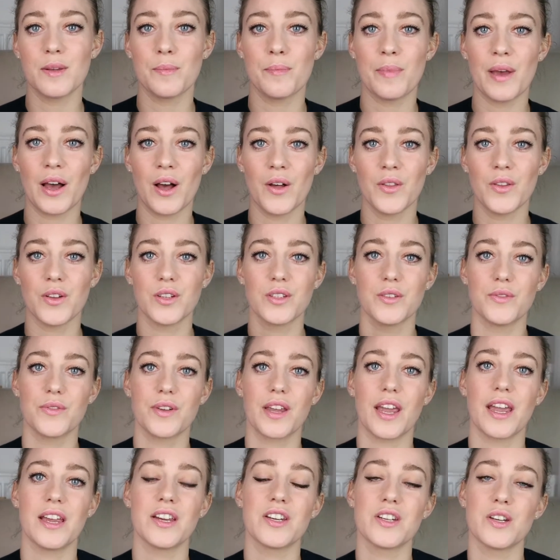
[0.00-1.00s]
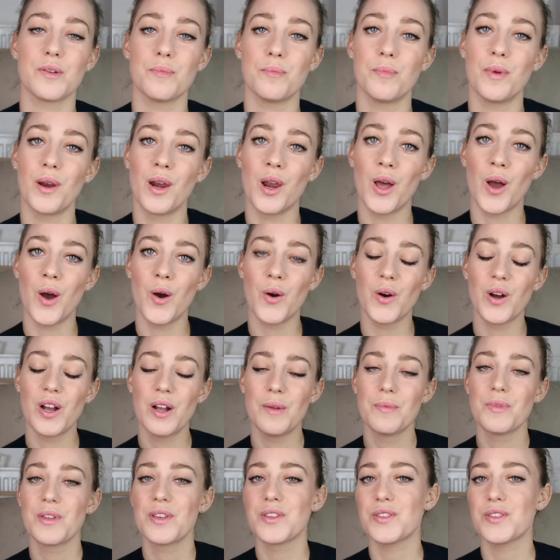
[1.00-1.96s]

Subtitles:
the bell notification below